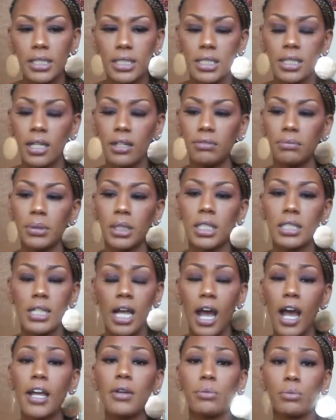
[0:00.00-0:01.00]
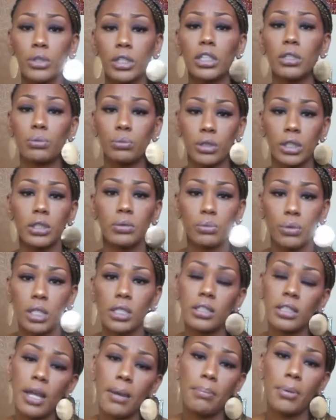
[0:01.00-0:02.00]
and stuff because I really, really
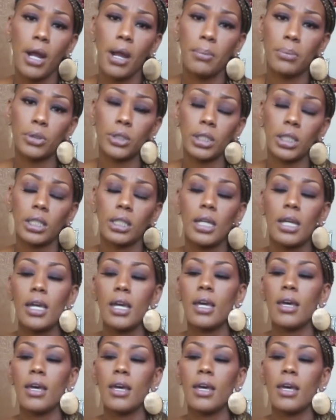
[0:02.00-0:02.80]
want that property.